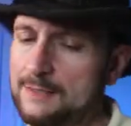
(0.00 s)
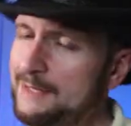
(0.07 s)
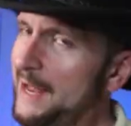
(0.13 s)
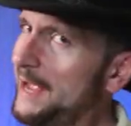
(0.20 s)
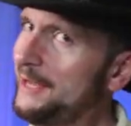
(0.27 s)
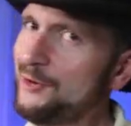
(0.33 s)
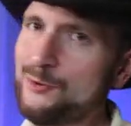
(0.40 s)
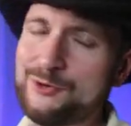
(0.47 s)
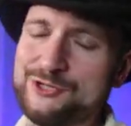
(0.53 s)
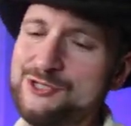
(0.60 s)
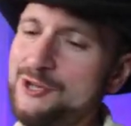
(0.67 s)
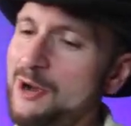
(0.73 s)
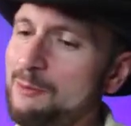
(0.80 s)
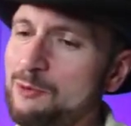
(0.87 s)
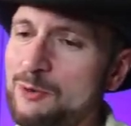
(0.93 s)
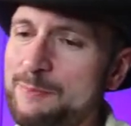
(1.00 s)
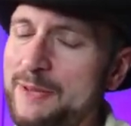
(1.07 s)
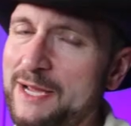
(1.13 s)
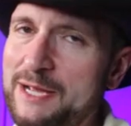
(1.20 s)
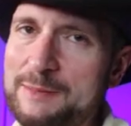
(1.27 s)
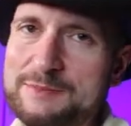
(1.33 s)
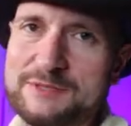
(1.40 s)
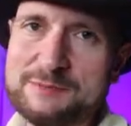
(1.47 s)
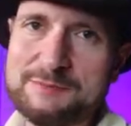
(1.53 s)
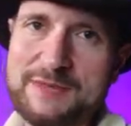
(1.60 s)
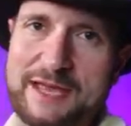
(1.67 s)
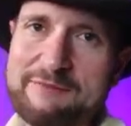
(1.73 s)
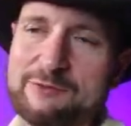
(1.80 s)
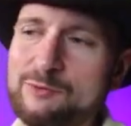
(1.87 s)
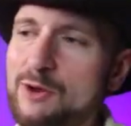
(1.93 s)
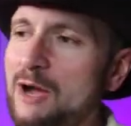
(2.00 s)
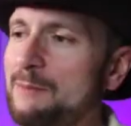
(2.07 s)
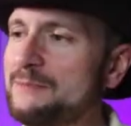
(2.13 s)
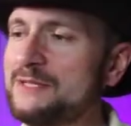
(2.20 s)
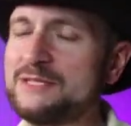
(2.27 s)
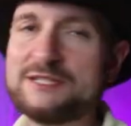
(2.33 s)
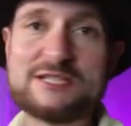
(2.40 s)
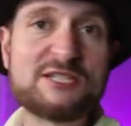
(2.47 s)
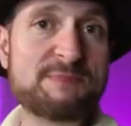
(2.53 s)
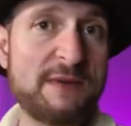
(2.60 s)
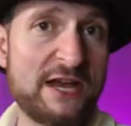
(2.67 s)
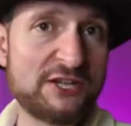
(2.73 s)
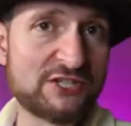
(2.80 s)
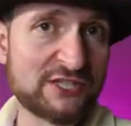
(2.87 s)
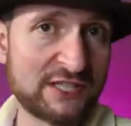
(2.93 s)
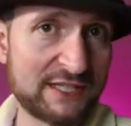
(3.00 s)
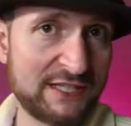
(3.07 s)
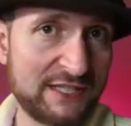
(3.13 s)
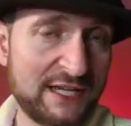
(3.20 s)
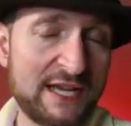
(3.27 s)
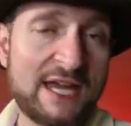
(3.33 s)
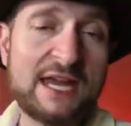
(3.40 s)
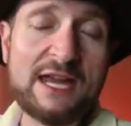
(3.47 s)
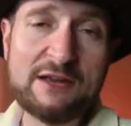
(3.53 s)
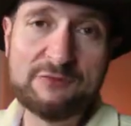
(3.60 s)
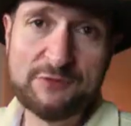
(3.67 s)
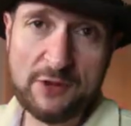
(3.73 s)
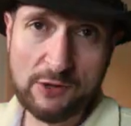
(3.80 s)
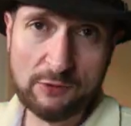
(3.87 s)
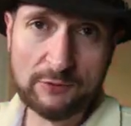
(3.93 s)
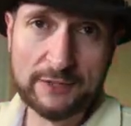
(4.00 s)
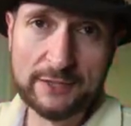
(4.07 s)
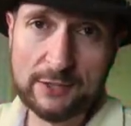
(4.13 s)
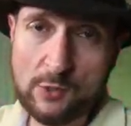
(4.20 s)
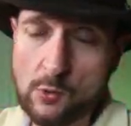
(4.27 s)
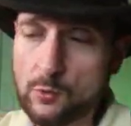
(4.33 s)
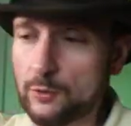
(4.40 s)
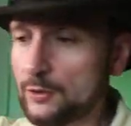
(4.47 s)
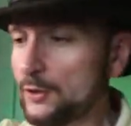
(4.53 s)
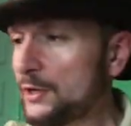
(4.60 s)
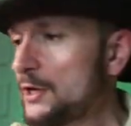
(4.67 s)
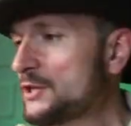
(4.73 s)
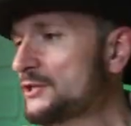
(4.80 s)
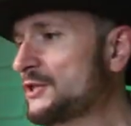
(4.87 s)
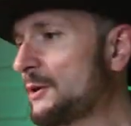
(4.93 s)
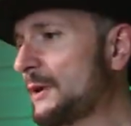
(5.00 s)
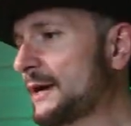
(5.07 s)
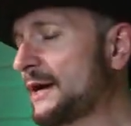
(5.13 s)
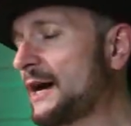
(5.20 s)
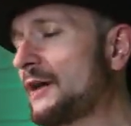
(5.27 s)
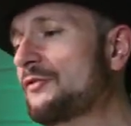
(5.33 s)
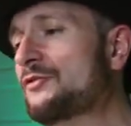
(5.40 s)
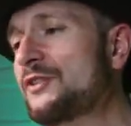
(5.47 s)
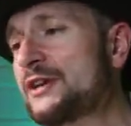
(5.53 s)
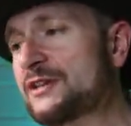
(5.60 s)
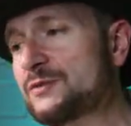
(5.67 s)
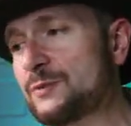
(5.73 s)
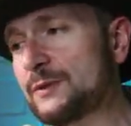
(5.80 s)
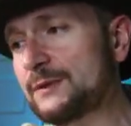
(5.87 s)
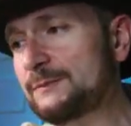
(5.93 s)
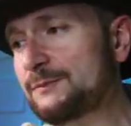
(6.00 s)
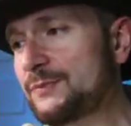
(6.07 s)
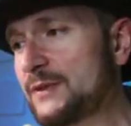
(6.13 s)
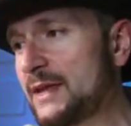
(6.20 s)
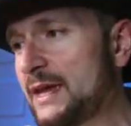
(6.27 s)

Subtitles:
Now, of course, I'm going to pick up some David Robinsons, especially if they're only a quarter. So I got this one.